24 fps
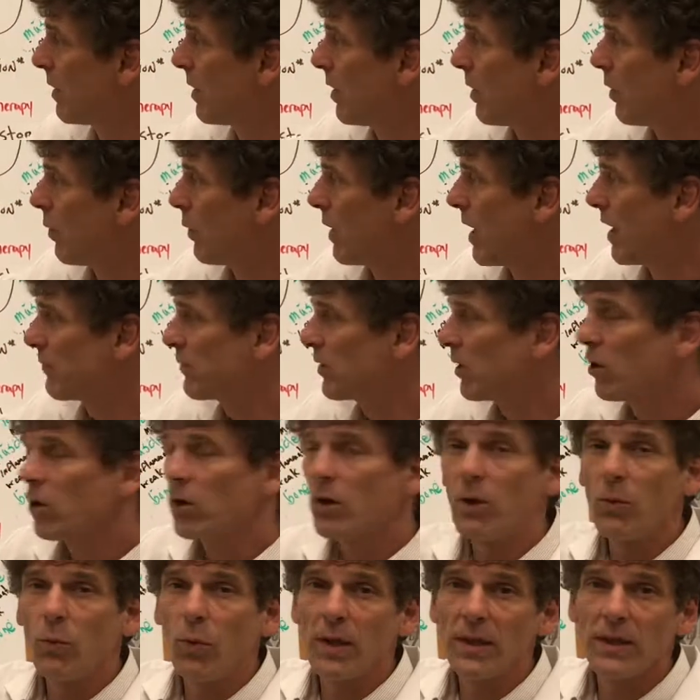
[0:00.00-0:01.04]
We have to look
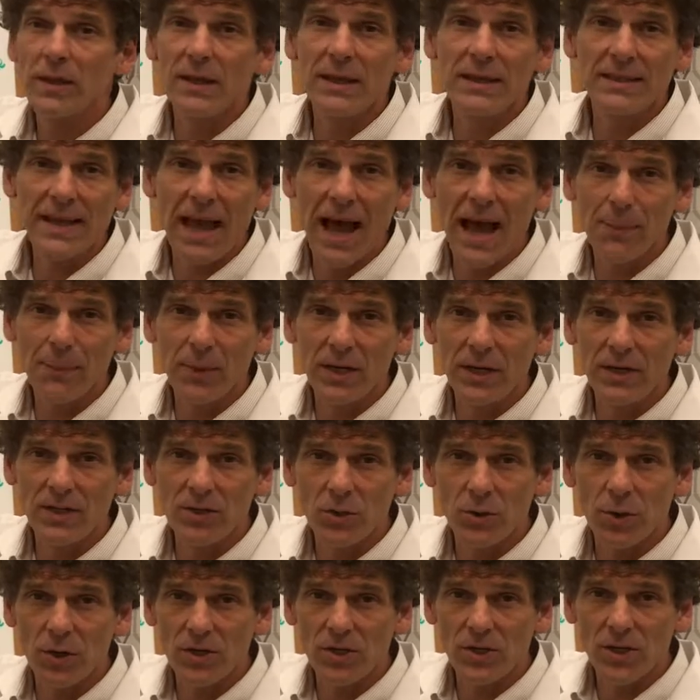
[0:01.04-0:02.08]
at what is happening to
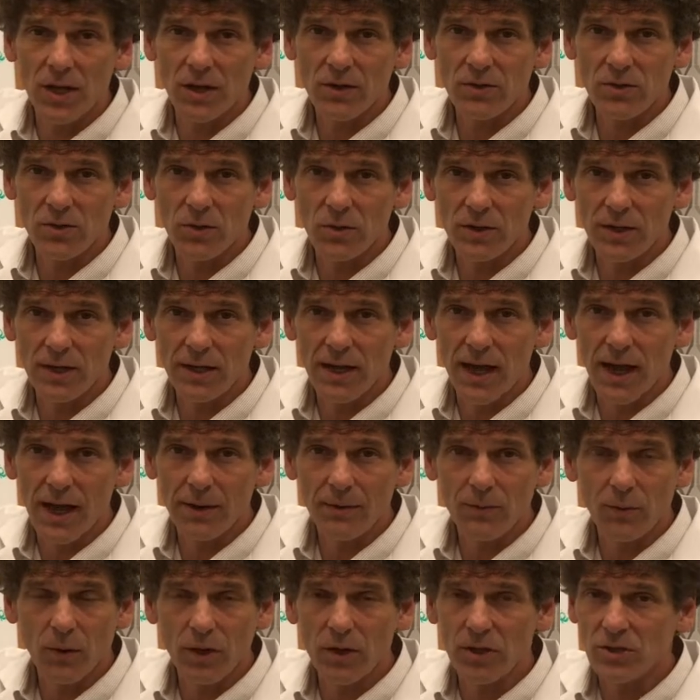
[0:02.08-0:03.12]
our cells during the day,
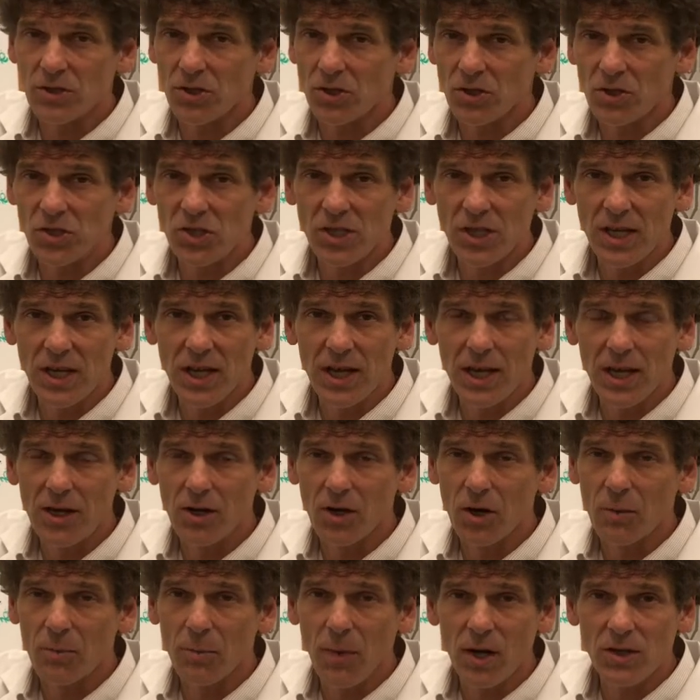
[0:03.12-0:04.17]
whether it's our skin,
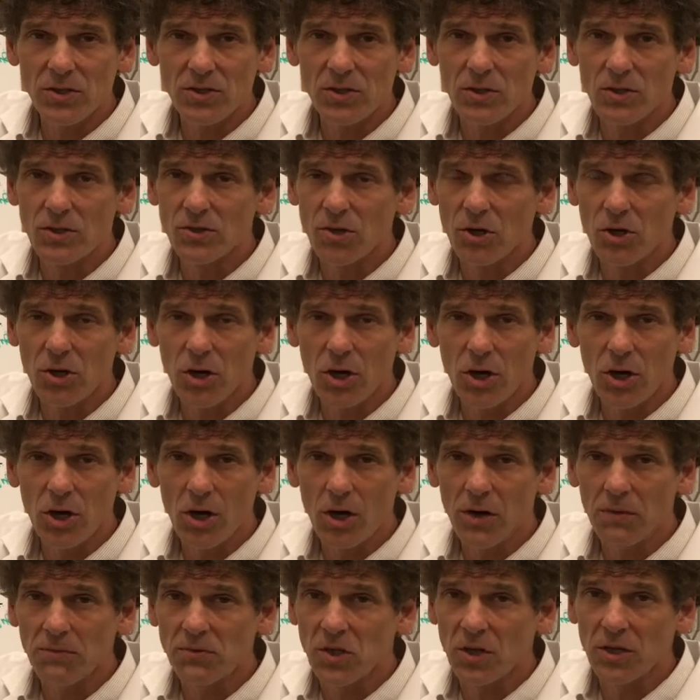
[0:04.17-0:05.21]
our muscles, our
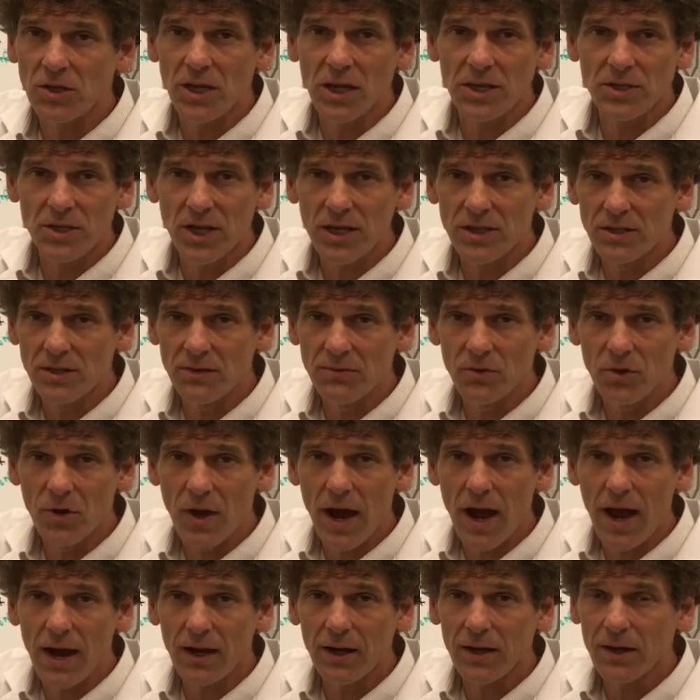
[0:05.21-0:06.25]
nerves, our digestive
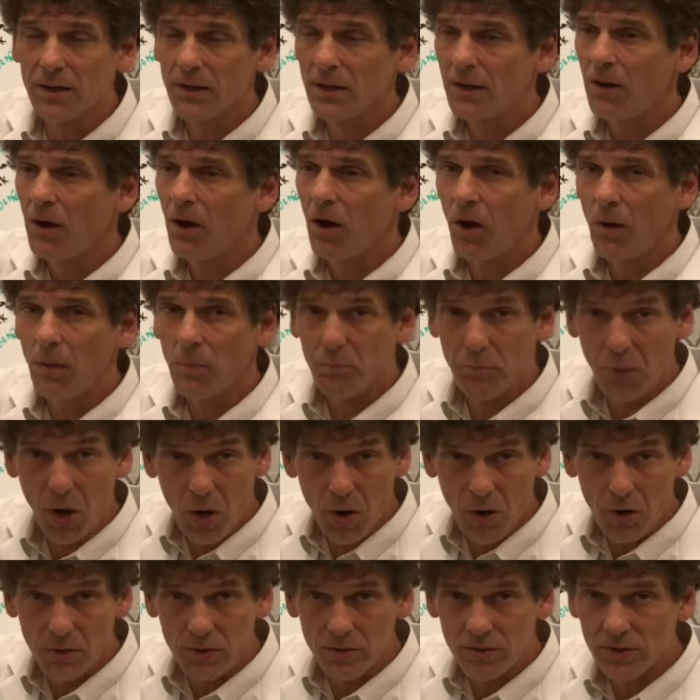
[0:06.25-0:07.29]
tract,
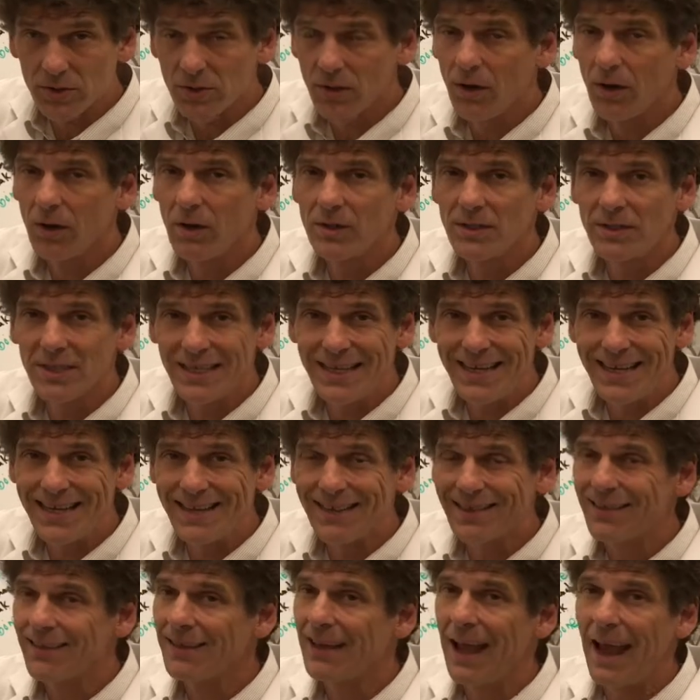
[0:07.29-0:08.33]
bones,
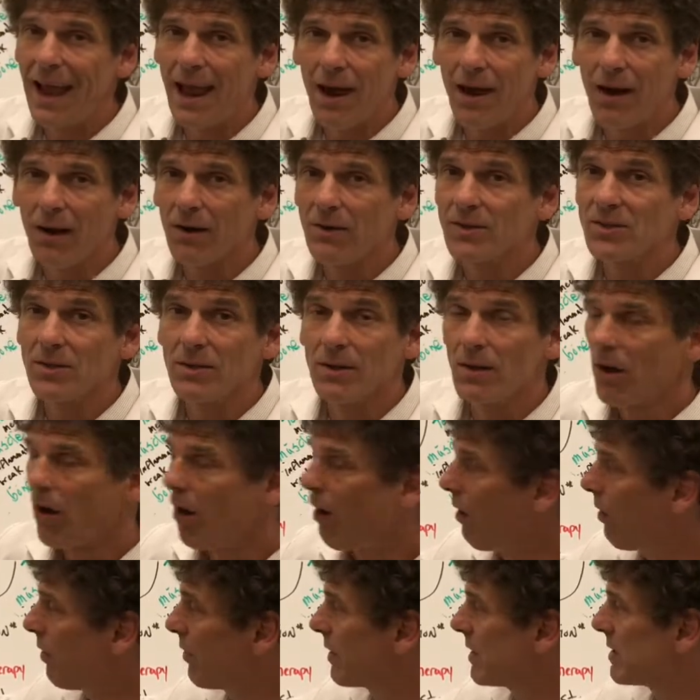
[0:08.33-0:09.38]
teeth, hairs,
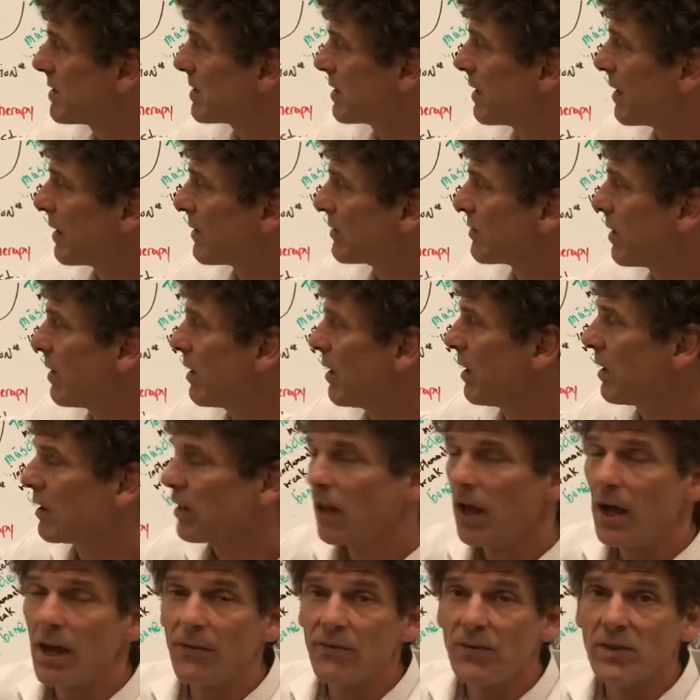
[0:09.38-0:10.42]
all these things.
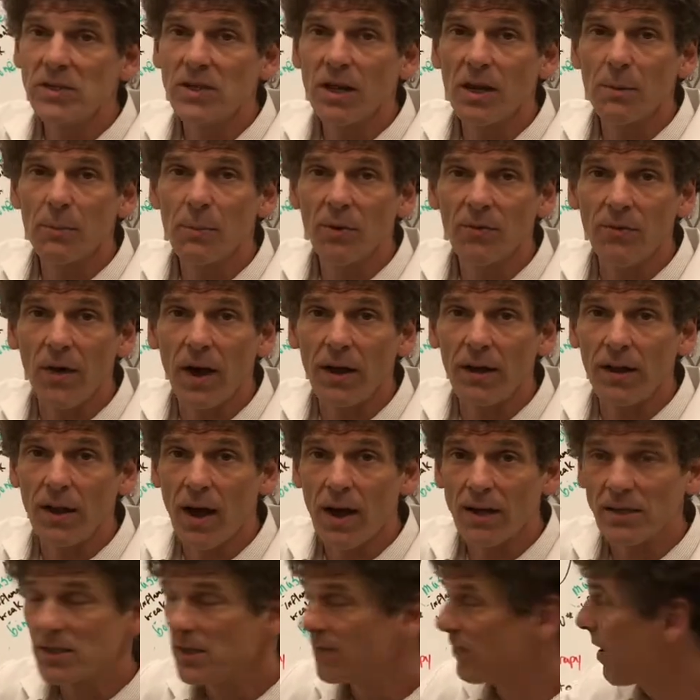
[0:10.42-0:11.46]
Life is going to provide
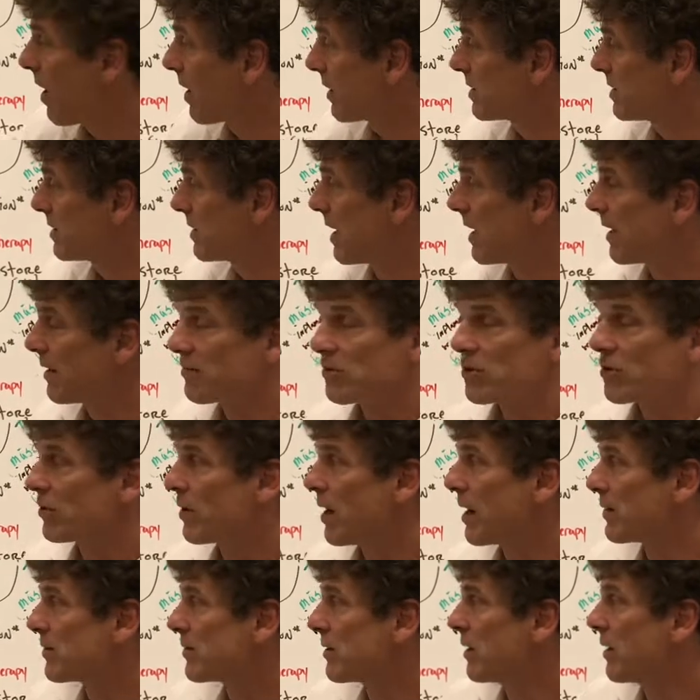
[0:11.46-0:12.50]
lots of oxidative
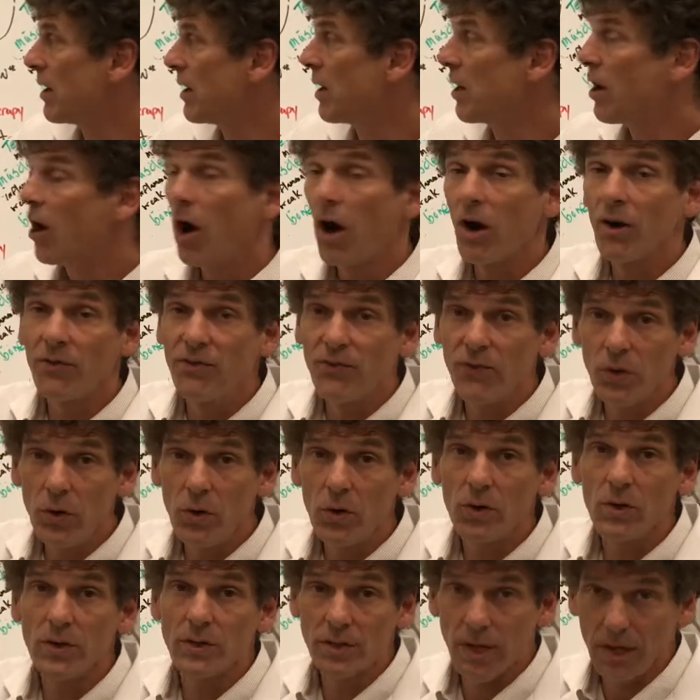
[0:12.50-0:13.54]
stress. Our
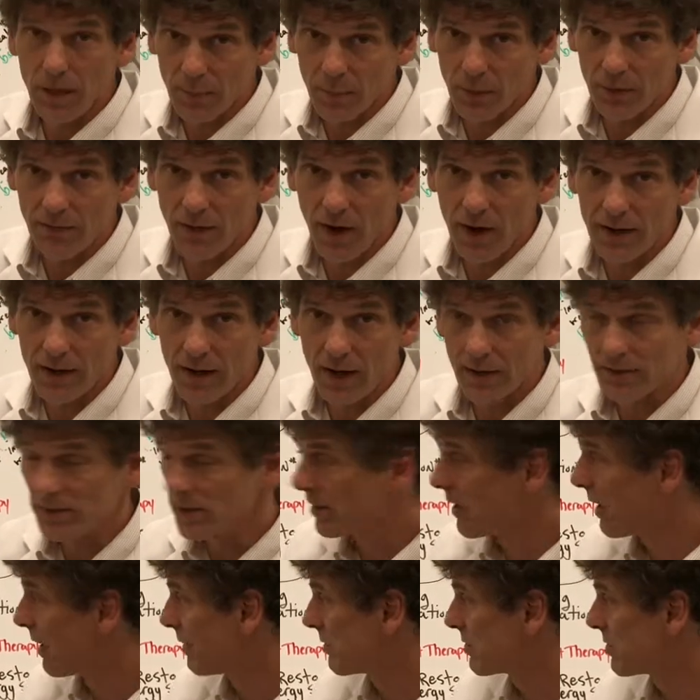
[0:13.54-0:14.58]
food is going to provide
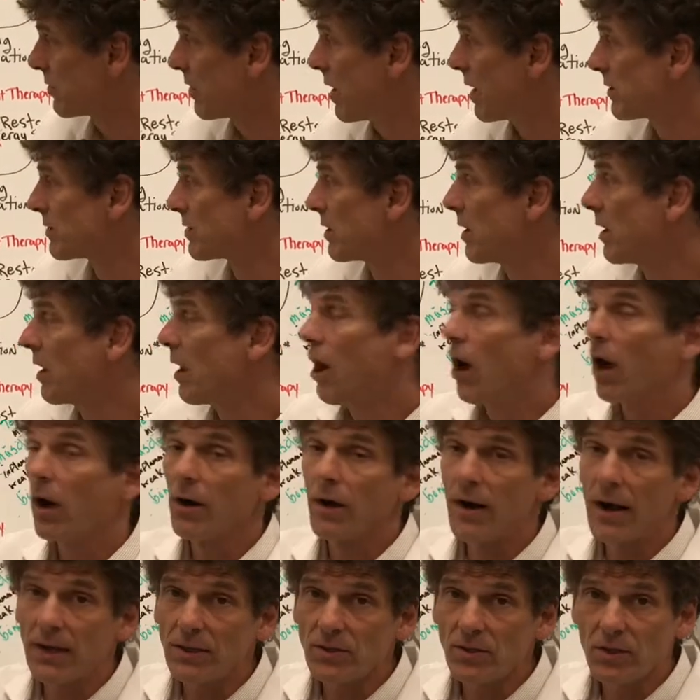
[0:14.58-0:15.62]
oxidative stress. Our
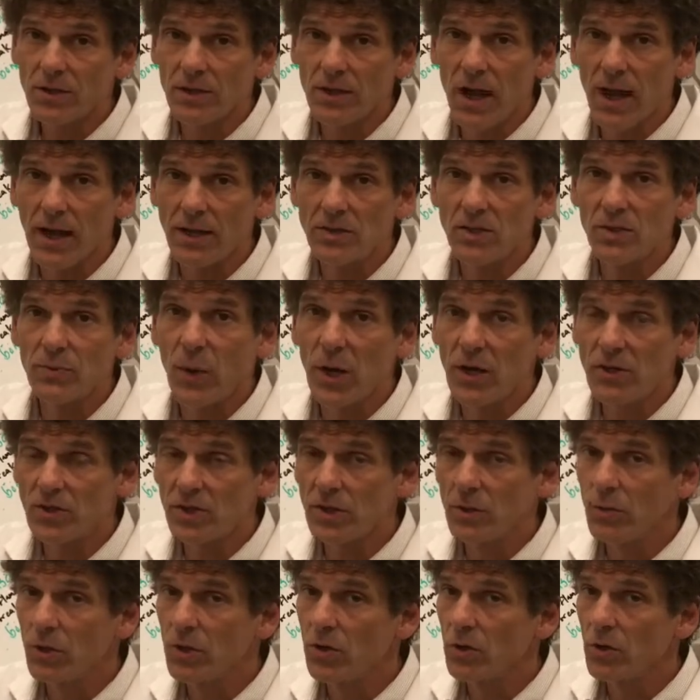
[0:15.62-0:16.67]
exercise, especially
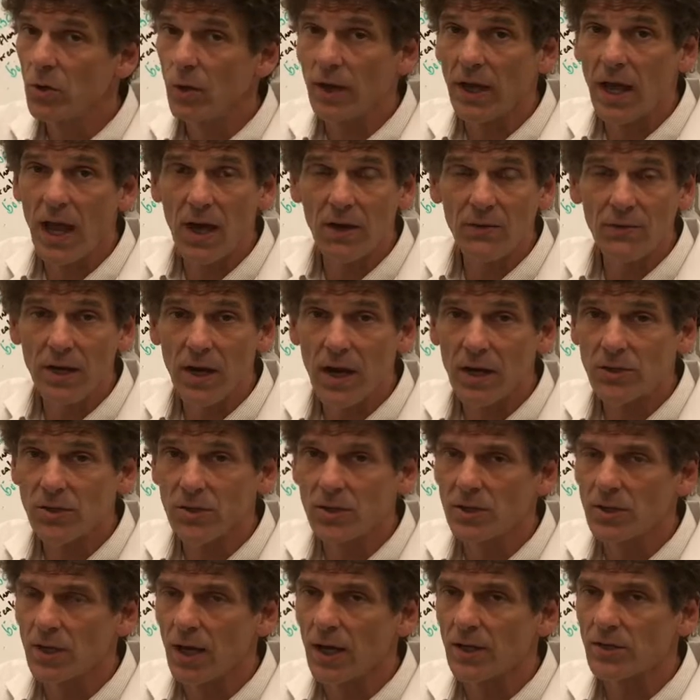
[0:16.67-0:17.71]
when you're doing heavy
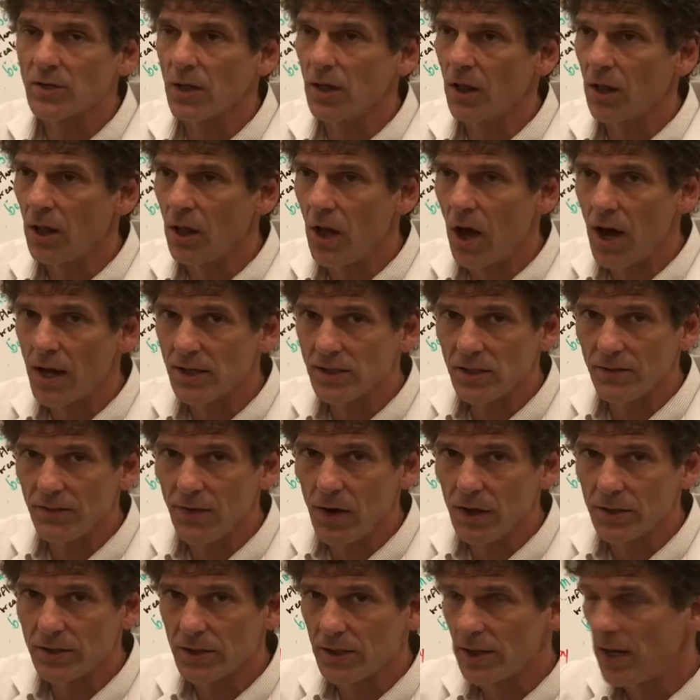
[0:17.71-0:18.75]
exercise, lots of
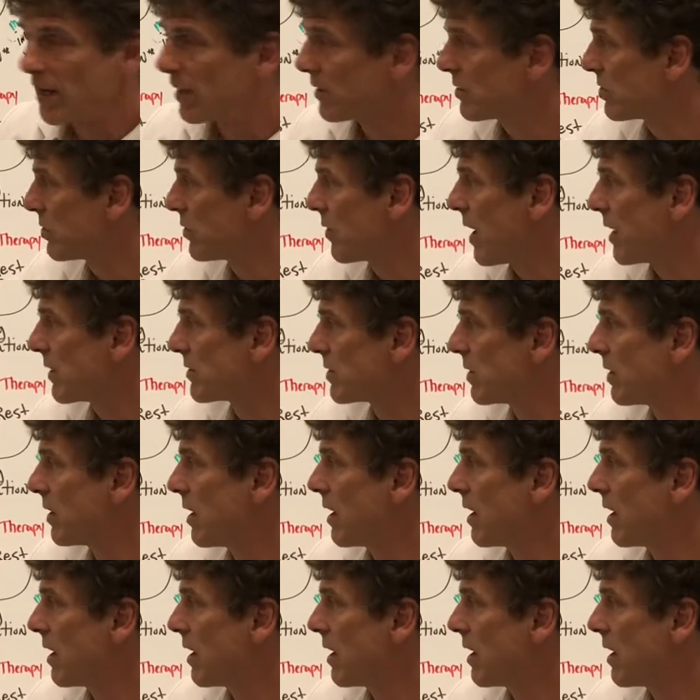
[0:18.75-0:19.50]
oxidative stress.